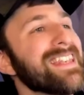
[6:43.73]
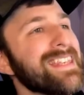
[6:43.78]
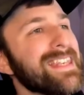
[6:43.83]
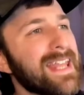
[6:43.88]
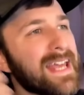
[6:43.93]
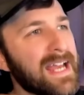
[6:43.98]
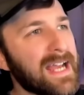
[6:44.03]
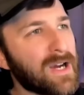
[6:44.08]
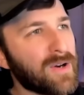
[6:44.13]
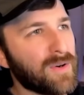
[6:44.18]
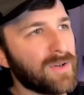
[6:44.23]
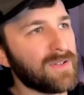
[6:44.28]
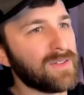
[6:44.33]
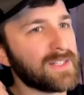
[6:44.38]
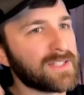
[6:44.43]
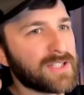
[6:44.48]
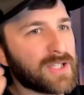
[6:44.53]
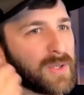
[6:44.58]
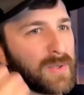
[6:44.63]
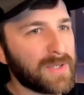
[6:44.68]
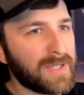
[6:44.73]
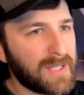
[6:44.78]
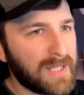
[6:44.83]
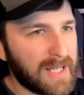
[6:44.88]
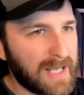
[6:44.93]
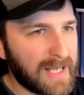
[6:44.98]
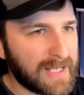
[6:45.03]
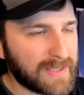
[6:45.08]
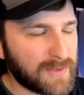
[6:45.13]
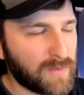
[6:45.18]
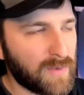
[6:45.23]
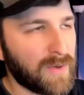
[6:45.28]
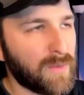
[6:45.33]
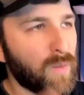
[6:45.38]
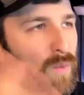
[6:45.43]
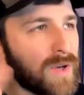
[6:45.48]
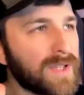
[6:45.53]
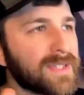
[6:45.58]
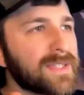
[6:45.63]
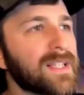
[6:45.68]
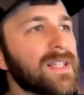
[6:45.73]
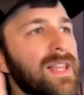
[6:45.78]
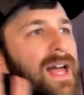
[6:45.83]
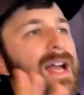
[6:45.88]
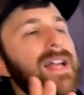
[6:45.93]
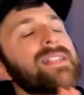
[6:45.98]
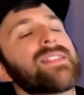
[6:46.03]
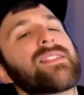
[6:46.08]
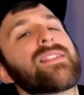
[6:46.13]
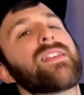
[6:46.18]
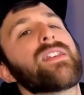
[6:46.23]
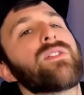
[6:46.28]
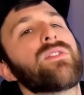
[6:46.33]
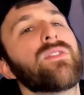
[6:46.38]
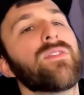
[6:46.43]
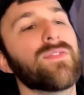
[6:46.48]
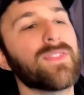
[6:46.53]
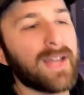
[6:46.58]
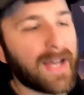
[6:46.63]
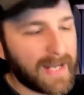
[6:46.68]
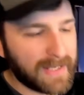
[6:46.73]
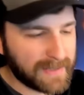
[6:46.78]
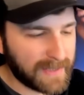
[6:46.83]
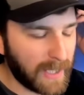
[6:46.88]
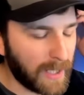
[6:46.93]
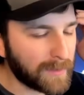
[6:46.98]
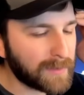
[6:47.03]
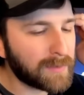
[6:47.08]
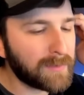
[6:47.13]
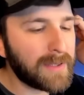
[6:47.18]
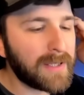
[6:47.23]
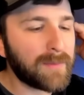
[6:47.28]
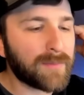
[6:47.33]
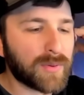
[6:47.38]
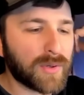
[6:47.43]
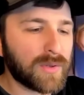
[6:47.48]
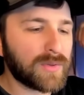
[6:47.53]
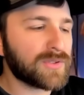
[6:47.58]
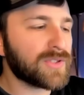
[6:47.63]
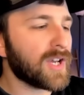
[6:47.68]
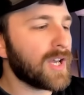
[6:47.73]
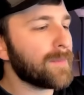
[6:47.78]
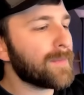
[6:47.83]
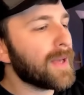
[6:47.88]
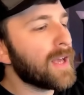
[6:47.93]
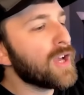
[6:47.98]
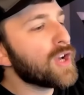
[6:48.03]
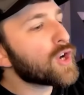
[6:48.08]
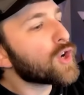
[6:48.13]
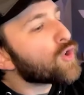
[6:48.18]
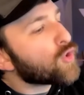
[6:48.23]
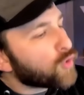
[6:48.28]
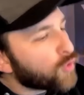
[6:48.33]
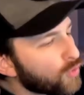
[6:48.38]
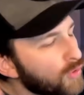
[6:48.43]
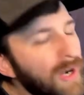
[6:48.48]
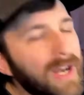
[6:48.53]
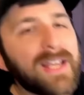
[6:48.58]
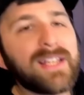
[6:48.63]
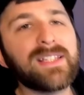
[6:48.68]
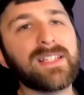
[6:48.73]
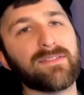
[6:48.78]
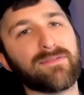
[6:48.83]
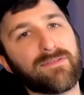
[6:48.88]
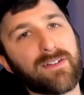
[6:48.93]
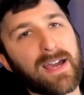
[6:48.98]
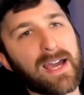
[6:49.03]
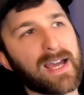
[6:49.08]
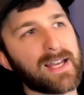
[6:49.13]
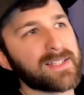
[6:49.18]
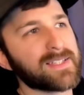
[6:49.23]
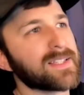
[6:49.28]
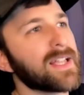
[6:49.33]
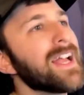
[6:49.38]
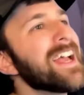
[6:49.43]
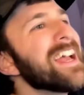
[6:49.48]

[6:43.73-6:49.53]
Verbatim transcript: now let's go to the last one. What's the last thing that has helped me prototype crazy fast?